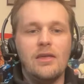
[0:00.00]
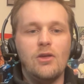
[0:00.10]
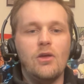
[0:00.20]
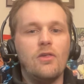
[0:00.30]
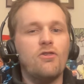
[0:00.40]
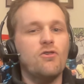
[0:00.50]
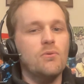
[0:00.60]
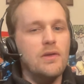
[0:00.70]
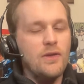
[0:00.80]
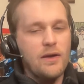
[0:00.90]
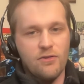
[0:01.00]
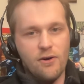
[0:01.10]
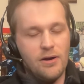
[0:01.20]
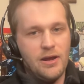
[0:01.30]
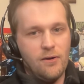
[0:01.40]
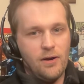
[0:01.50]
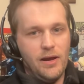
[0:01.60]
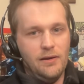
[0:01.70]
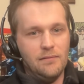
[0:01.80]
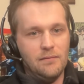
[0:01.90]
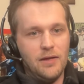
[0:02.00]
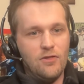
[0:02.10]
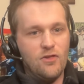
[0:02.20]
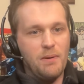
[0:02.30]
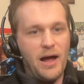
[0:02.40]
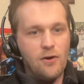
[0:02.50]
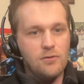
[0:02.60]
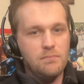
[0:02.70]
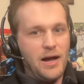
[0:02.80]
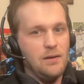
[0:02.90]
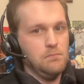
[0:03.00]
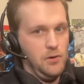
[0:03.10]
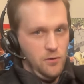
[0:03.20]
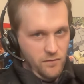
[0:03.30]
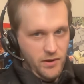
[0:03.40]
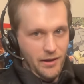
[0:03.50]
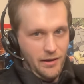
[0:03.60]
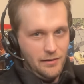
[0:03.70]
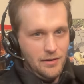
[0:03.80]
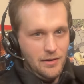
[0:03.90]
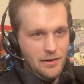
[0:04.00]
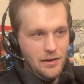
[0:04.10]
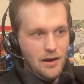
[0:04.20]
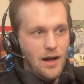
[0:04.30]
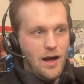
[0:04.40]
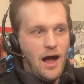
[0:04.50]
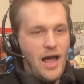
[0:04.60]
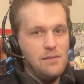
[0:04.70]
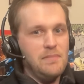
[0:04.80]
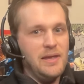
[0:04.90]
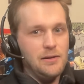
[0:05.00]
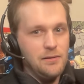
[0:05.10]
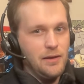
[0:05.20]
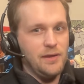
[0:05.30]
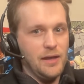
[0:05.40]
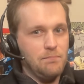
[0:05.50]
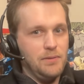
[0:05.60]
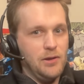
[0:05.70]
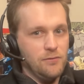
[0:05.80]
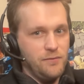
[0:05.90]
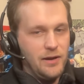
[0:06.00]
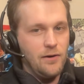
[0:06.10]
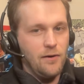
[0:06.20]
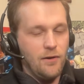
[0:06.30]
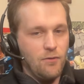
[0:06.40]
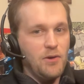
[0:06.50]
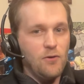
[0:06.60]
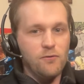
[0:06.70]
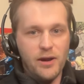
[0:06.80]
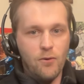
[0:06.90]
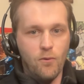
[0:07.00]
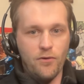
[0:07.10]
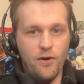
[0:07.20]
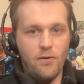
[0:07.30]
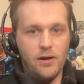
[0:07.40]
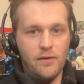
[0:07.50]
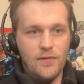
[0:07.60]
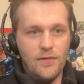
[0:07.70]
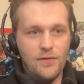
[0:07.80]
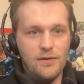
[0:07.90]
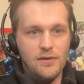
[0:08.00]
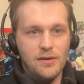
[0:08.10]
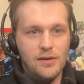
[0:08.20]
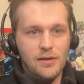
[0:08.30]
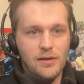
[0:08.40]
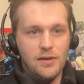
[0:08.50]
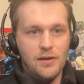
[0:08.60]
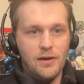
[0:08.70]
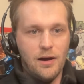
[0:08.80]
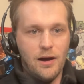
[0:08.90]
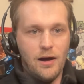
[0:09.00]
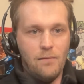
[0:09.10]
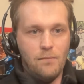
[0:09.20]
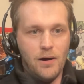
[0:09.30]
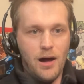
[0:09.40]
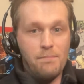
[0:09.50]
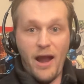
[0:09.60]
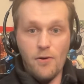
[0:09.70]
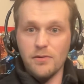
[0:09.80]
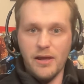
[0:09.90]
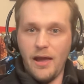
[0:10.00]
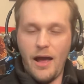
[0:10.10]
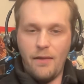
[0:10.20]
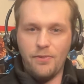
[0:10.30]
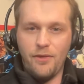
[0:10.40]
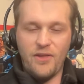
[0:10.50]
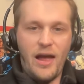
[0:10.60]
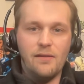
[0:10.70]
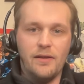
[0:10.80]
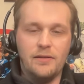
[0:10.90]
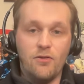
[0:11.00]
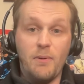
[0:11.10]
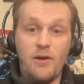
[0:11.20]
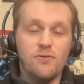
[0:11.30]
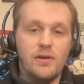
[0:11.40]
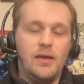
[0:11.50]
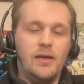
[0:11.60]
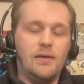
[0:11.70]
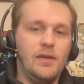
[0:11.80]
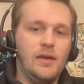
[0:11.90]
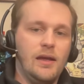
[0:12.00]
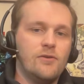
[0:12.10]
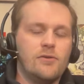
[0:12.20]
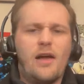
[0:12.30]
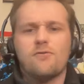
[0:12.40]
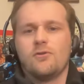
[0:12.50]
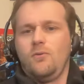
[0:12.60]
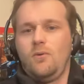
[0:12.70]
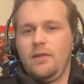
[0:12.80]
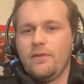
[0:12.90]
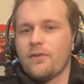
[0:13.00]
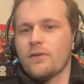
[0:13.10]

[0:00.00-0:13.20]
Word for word: As soon as I start hearing inspired by a movie, yeah, I immediately think Bill Finger because Bill Finger was always so, um, apparently at the silent, especially the the international ones.